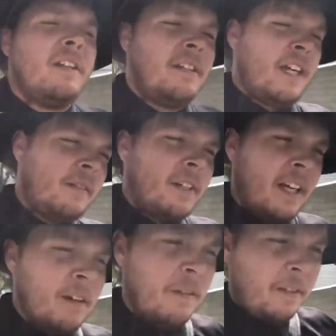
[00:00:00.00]

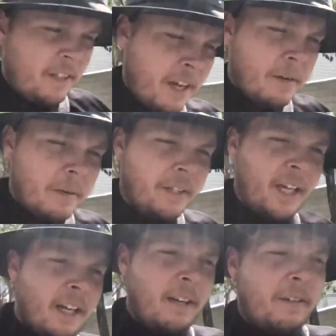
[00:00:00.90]
downtown San
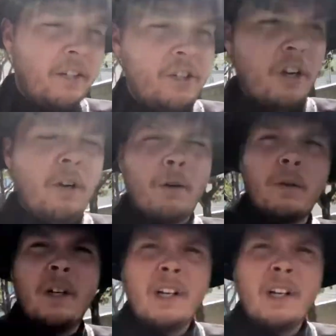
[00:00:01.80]
Jose to show